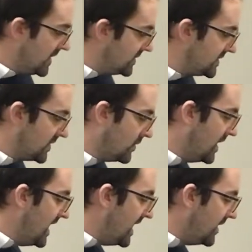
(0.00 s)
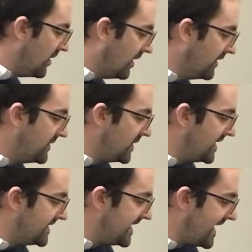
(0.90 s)
So in all of your
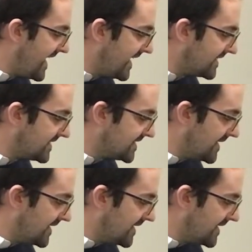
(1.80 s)
attacks,